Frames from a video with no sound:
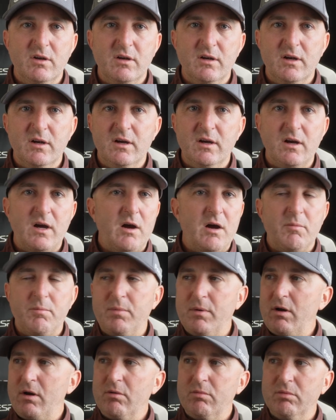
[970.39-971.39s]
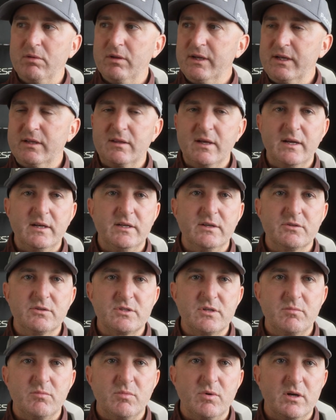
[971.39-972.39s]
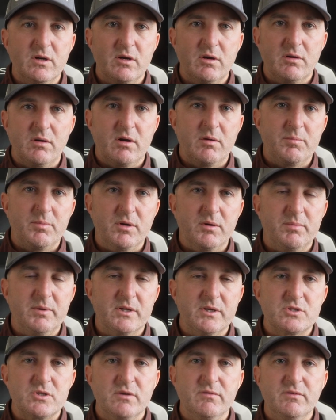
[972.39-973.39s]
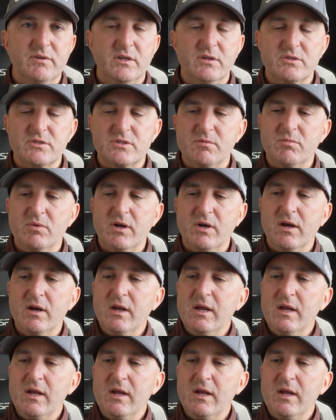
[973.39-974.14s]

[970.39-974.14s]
I'll link that here somewhere. I'll put a picture of it here somewhere